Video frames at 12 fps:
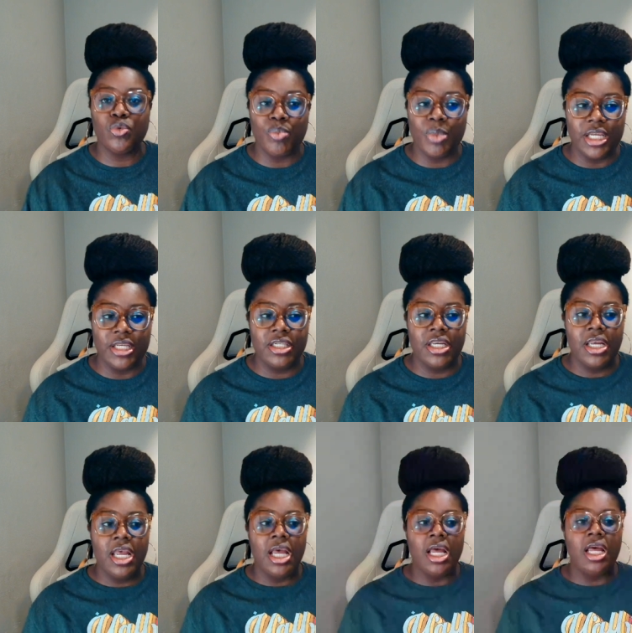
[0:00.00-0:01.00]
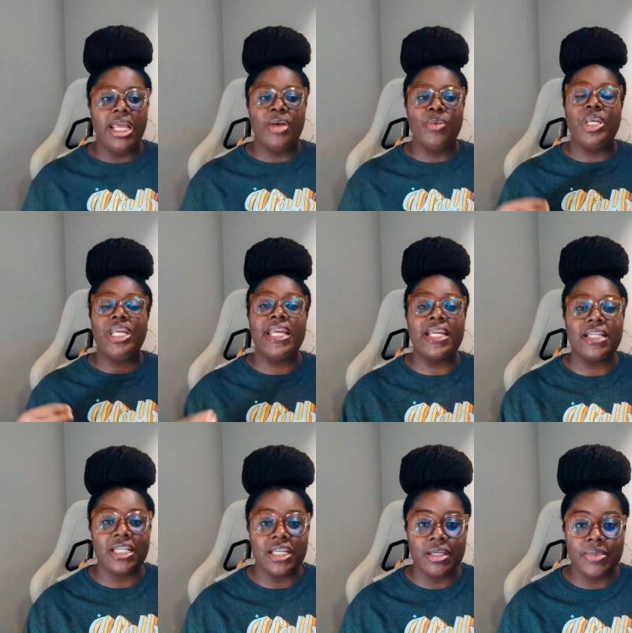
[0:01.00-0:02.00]
much. Uh, and we ended
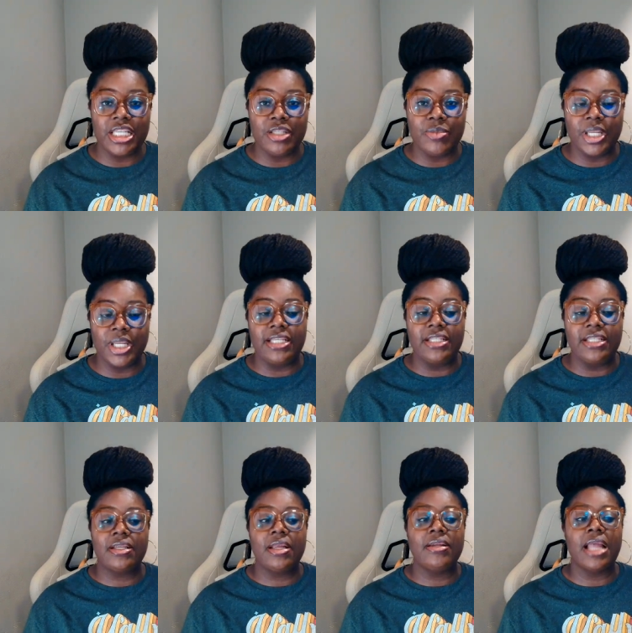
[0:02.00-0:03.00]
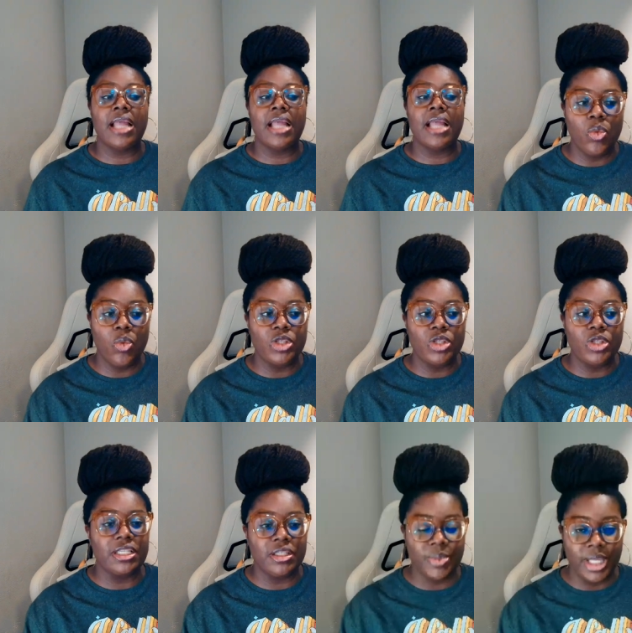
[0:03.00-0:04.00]
up this place, not homeless, but
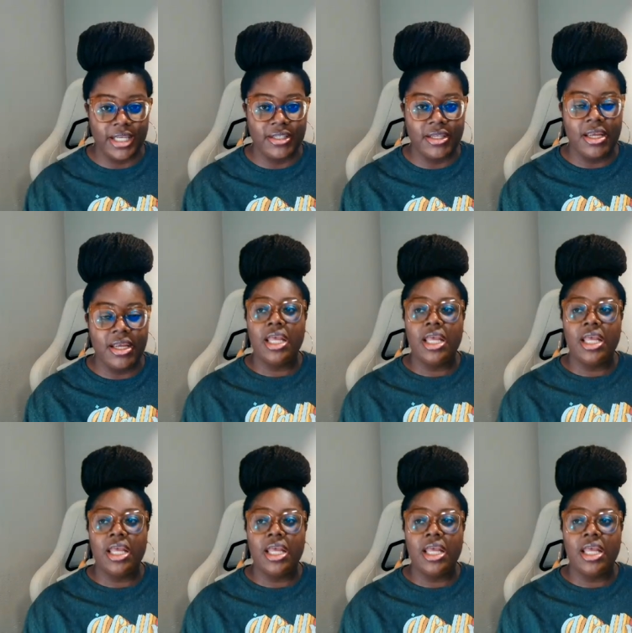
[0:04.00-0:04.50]
this place.